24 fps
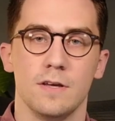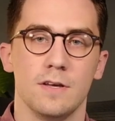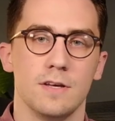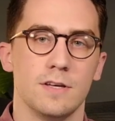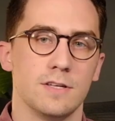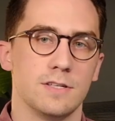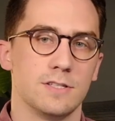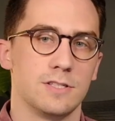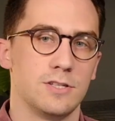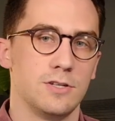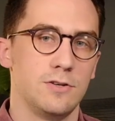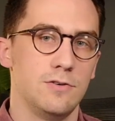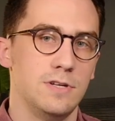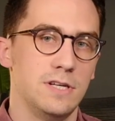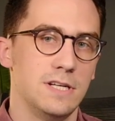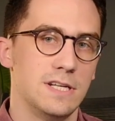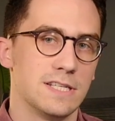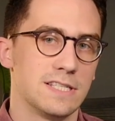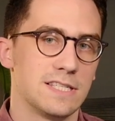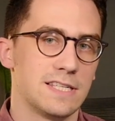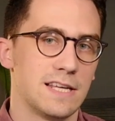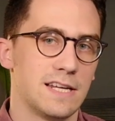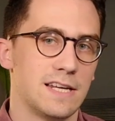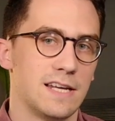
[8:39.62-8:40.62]
So you need to
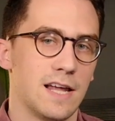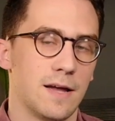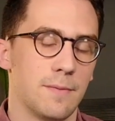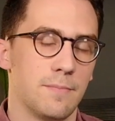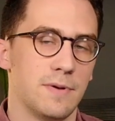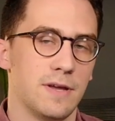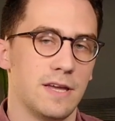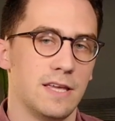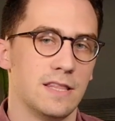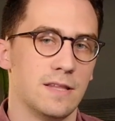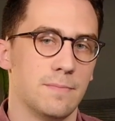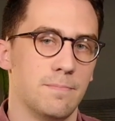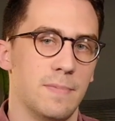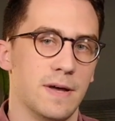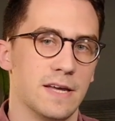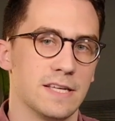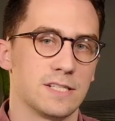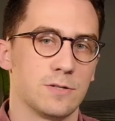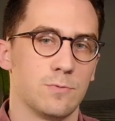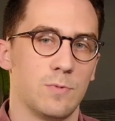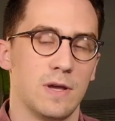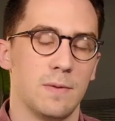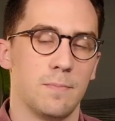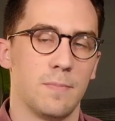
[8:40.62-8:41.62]
set it up in the
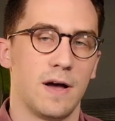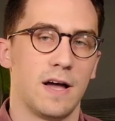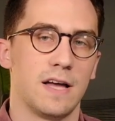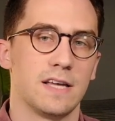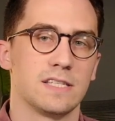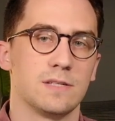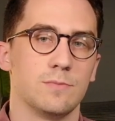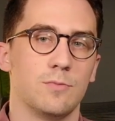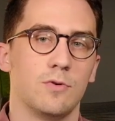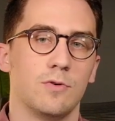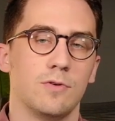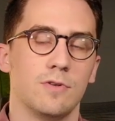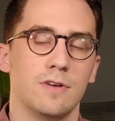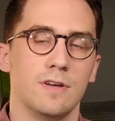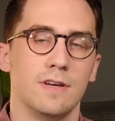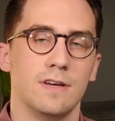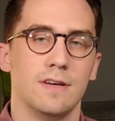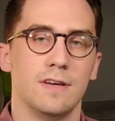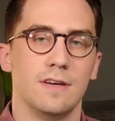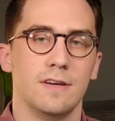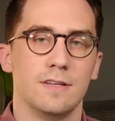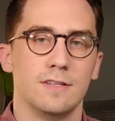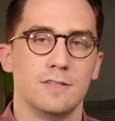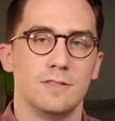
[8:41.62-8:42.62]
best way possible
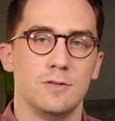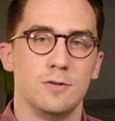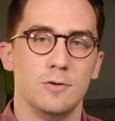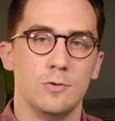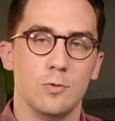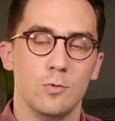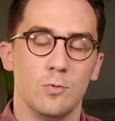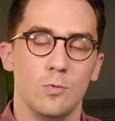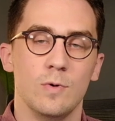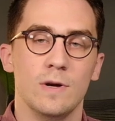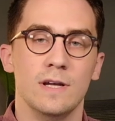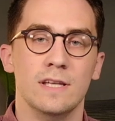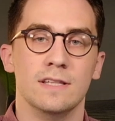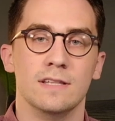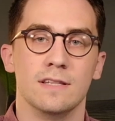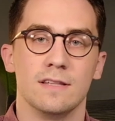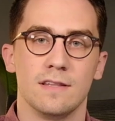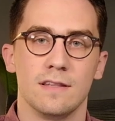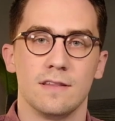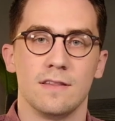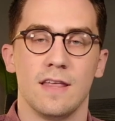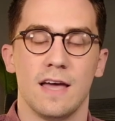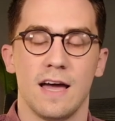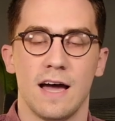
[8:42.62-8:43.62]
to
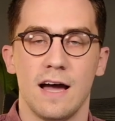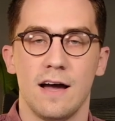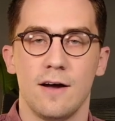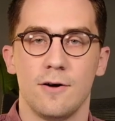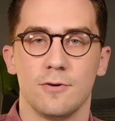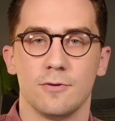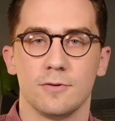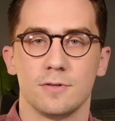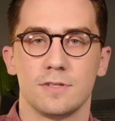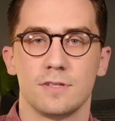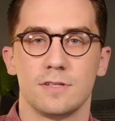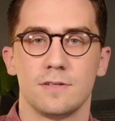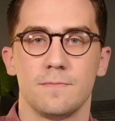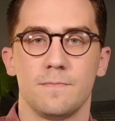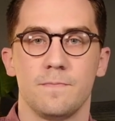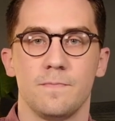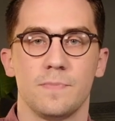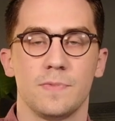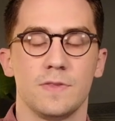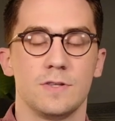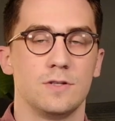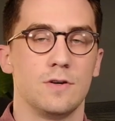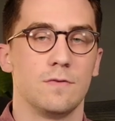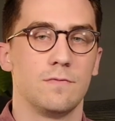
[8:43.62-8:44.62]
win the house.
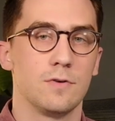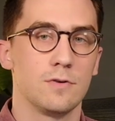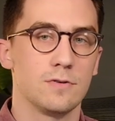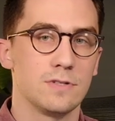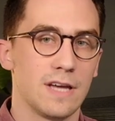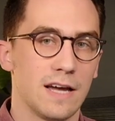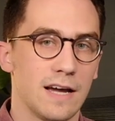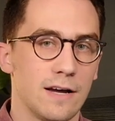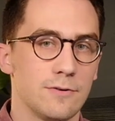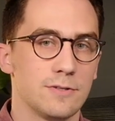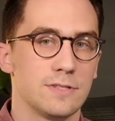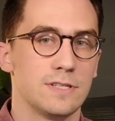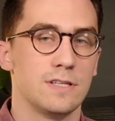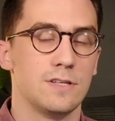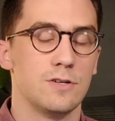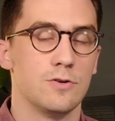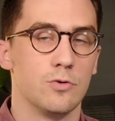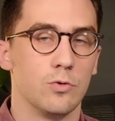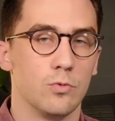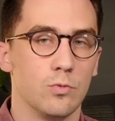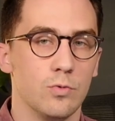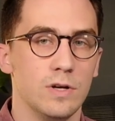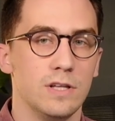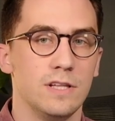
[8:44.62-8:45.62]
So if there's a house that
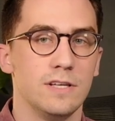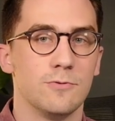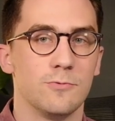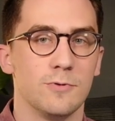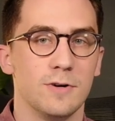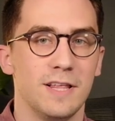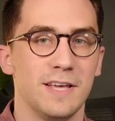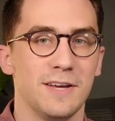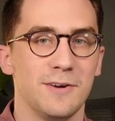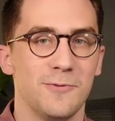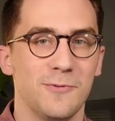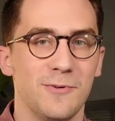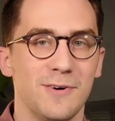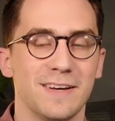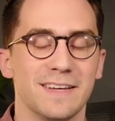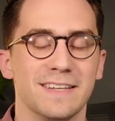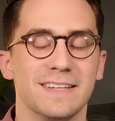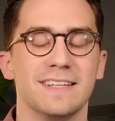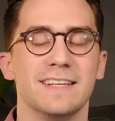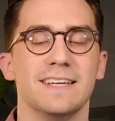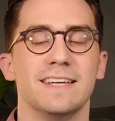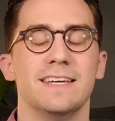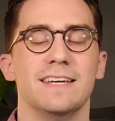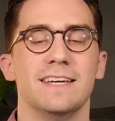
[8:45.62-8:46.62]
you really, really
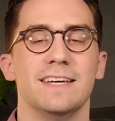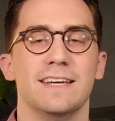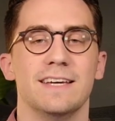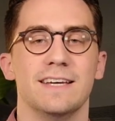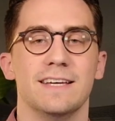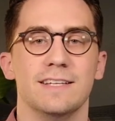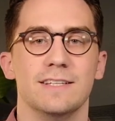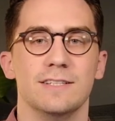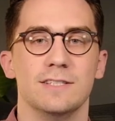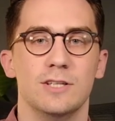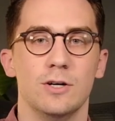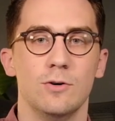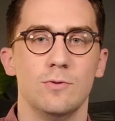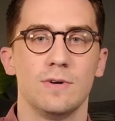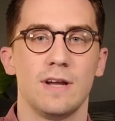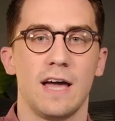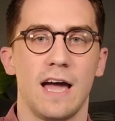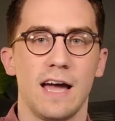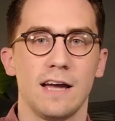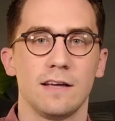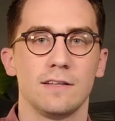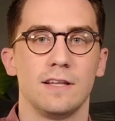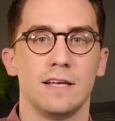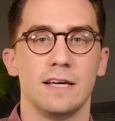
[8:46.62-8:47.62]
want, don't
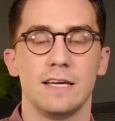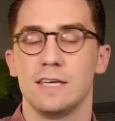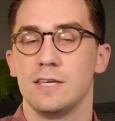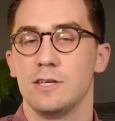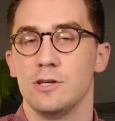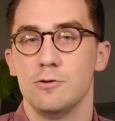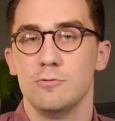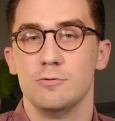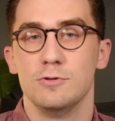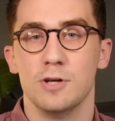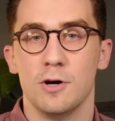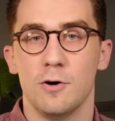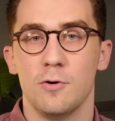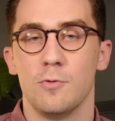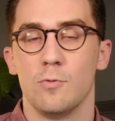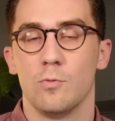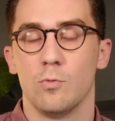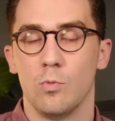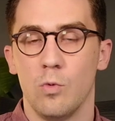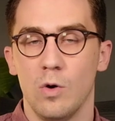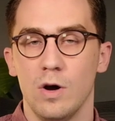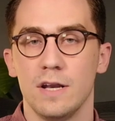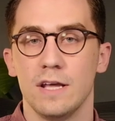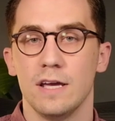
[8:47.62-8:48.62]
act like you don't
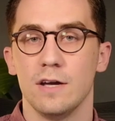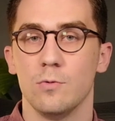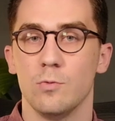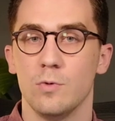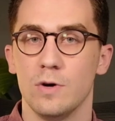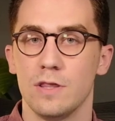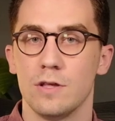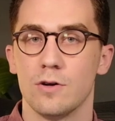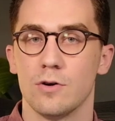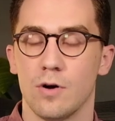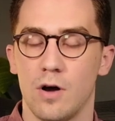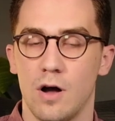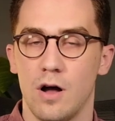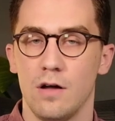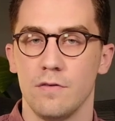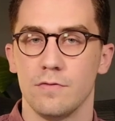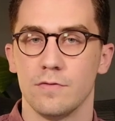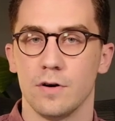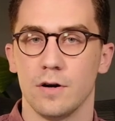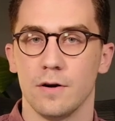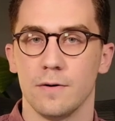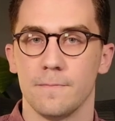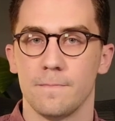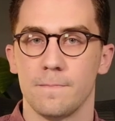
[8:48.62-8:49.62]
want it with your
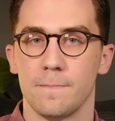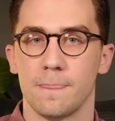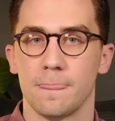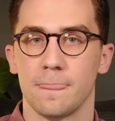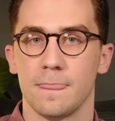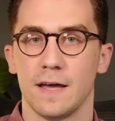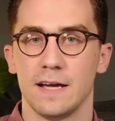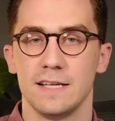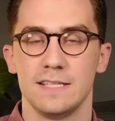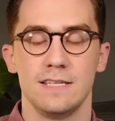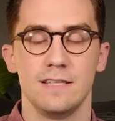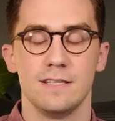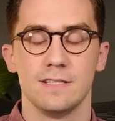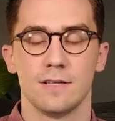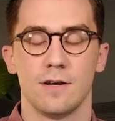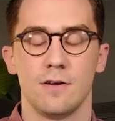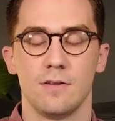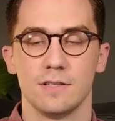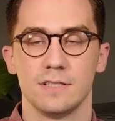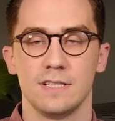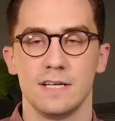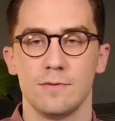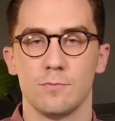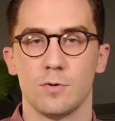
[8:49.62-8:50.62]
offer. I see this all
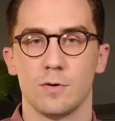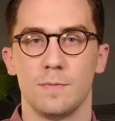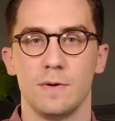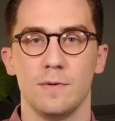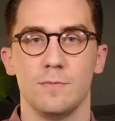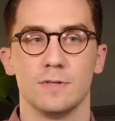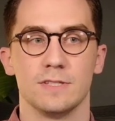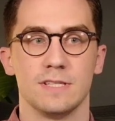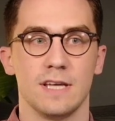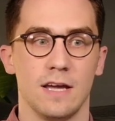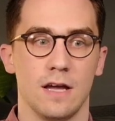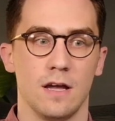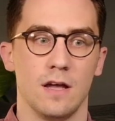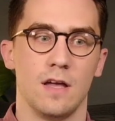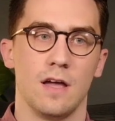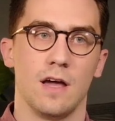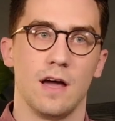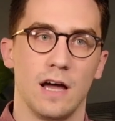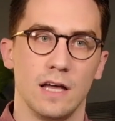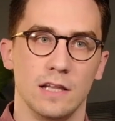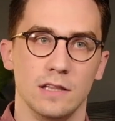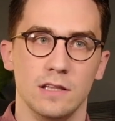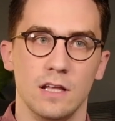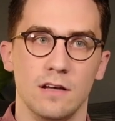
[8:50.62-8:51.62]
the time where people say,
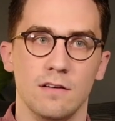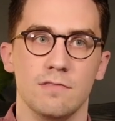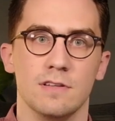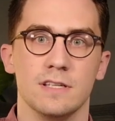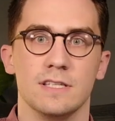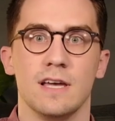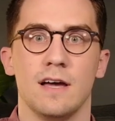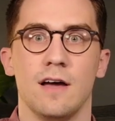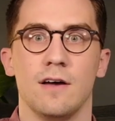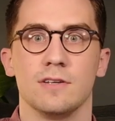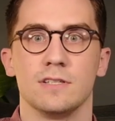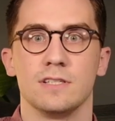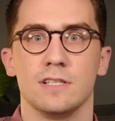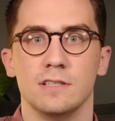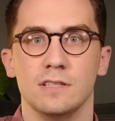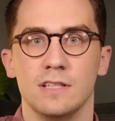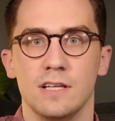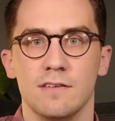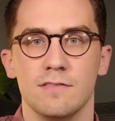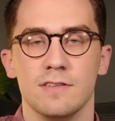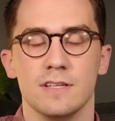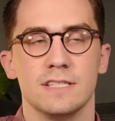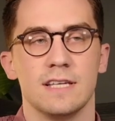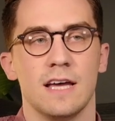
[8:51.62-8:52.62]
I love this house, I
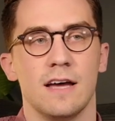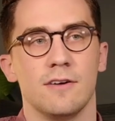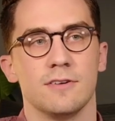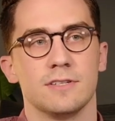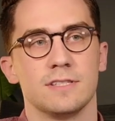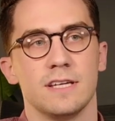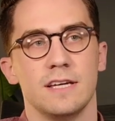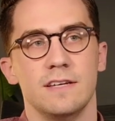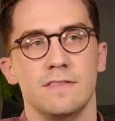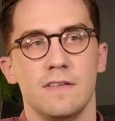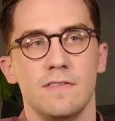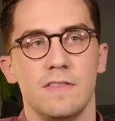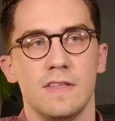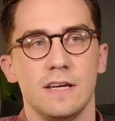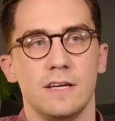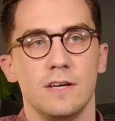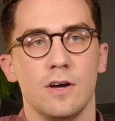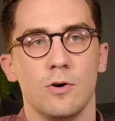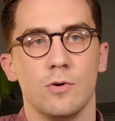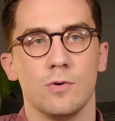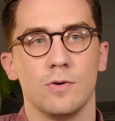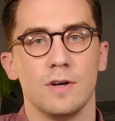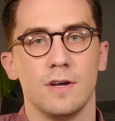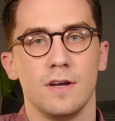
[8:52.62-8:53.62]
love this house, and then they
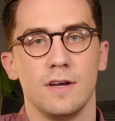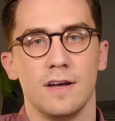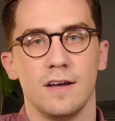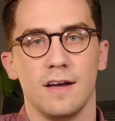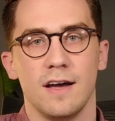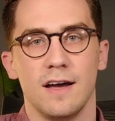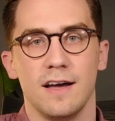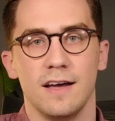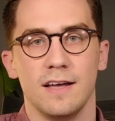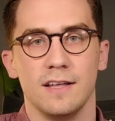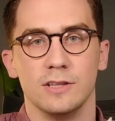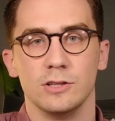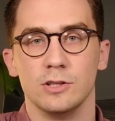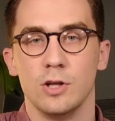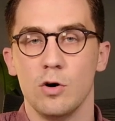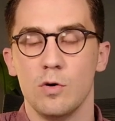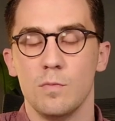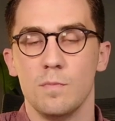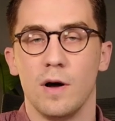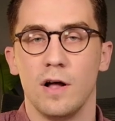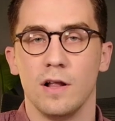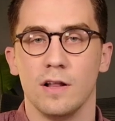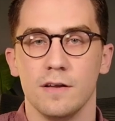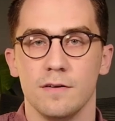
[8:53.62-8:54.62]
go uh,
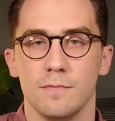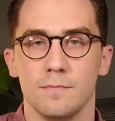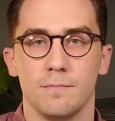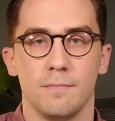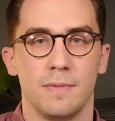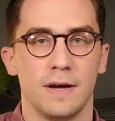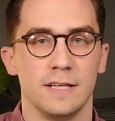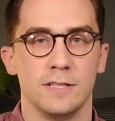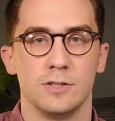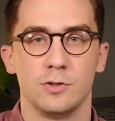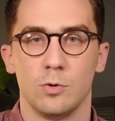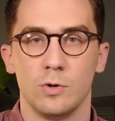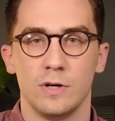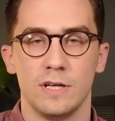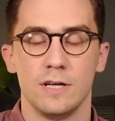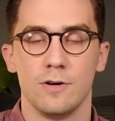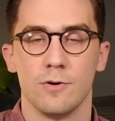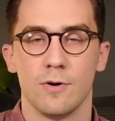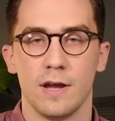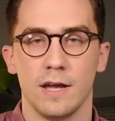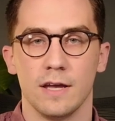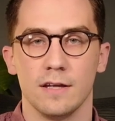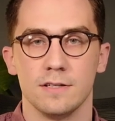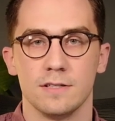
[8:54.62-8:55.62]
lowball it by 20
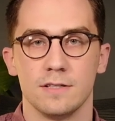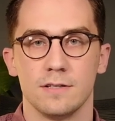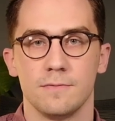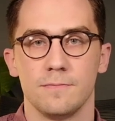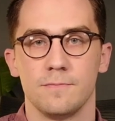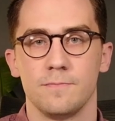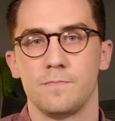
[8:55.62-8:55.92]
grand.